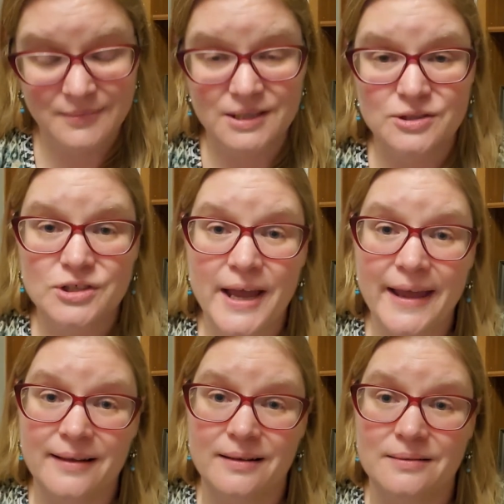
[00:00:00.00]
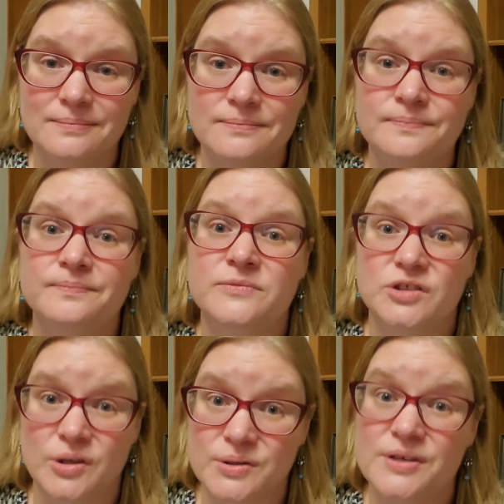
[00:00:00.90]
In jail,
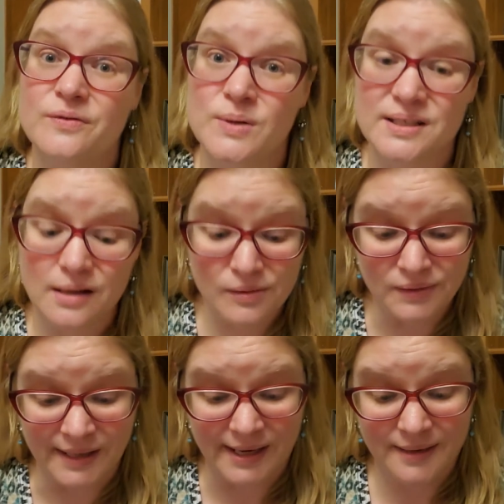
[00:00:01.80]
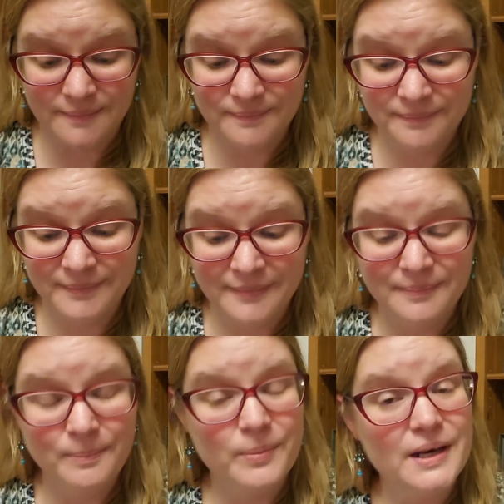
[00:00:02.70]
Joseph was lonely,
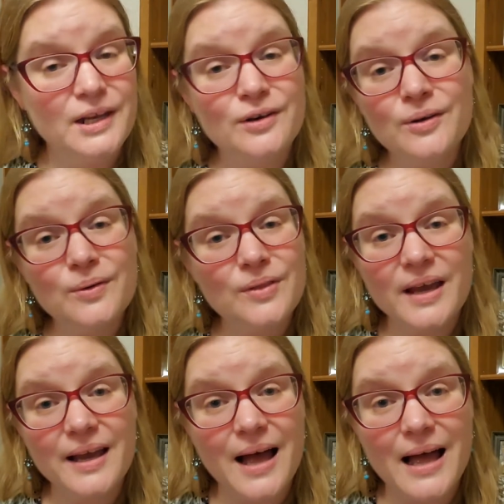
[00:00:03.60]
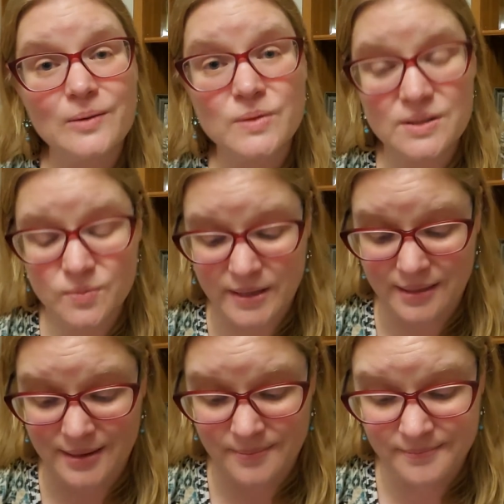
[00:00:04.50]
but he knew that God was
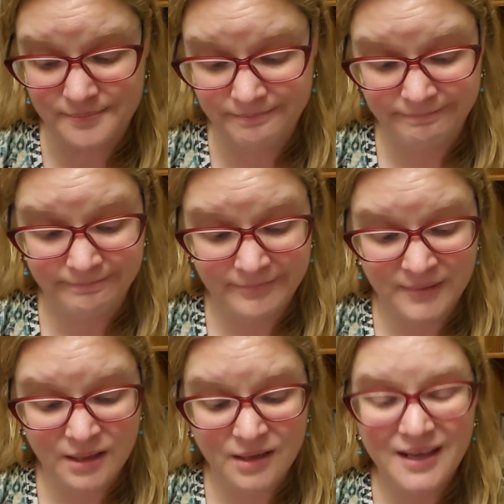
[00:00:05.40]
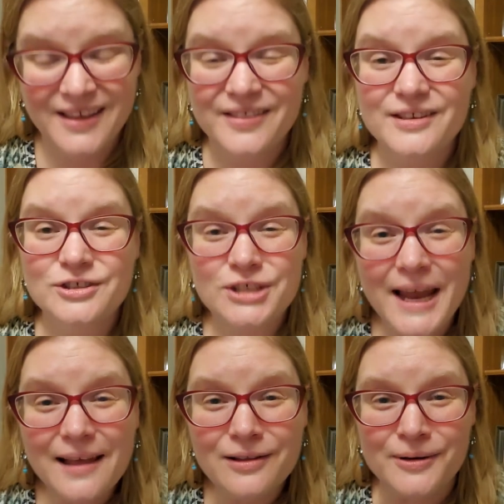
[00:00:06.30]
with him. The
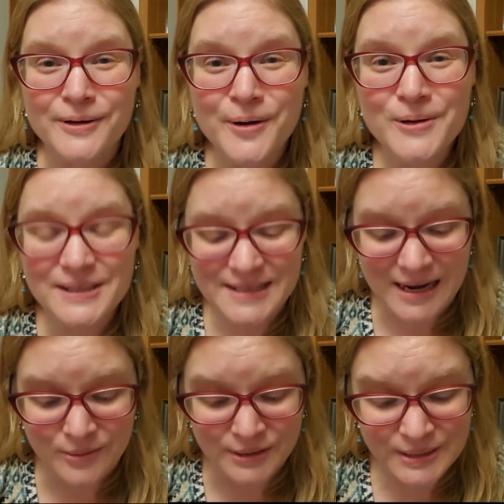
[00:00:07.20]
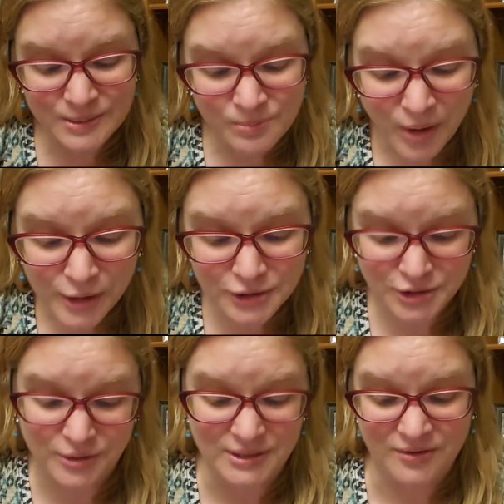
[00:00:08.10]
jailer noticed how smart
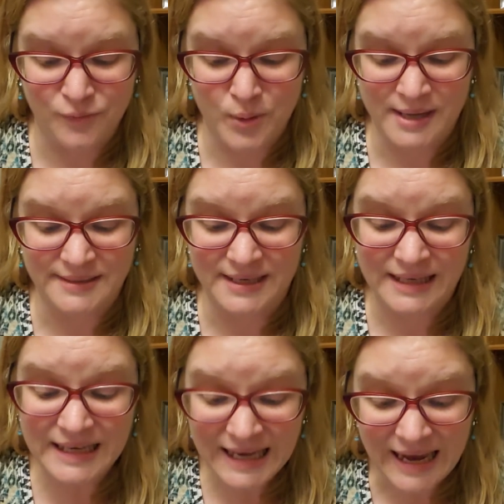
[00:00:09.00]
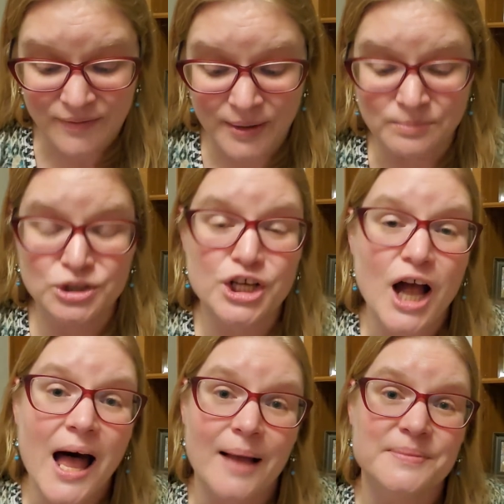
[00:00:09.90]
Joseph was, and he gave him
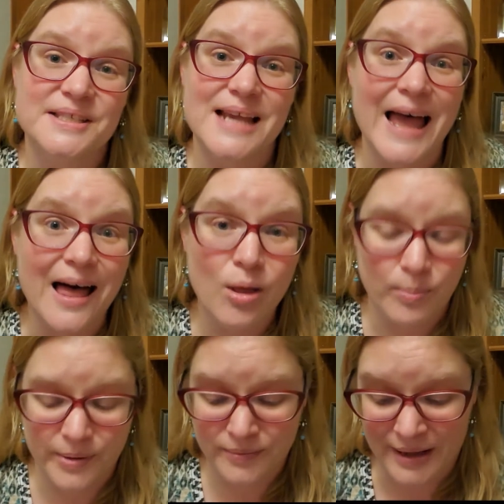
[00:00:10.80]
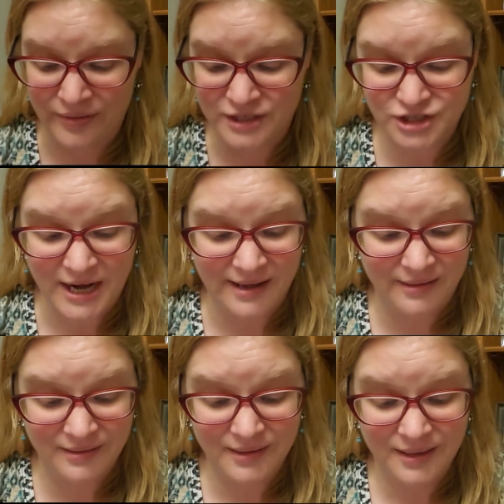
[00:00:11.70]
jobs to help around the jail.